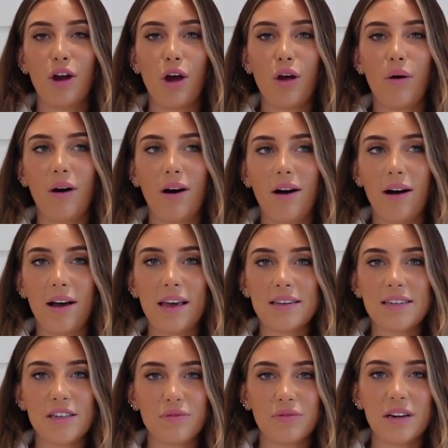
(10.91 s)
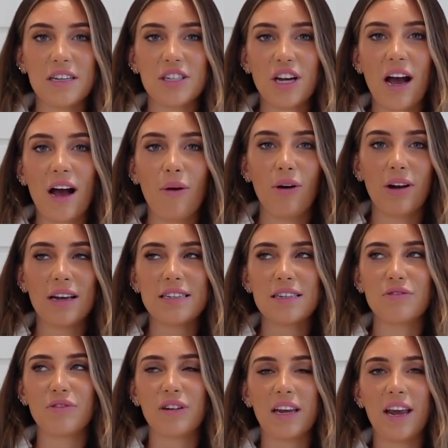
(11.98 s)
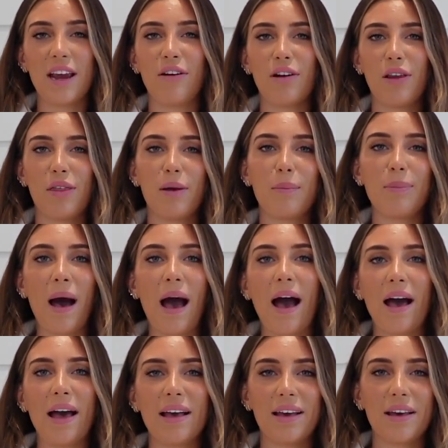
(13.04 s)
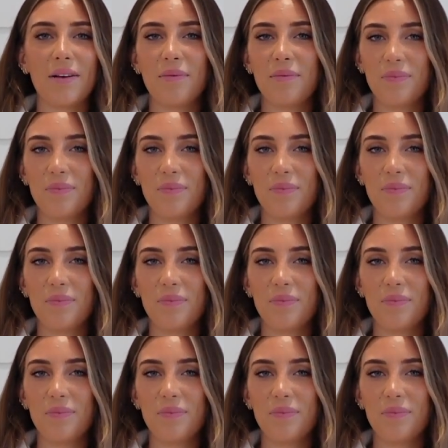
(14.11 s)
I did reach out and I didn't really hear anything back.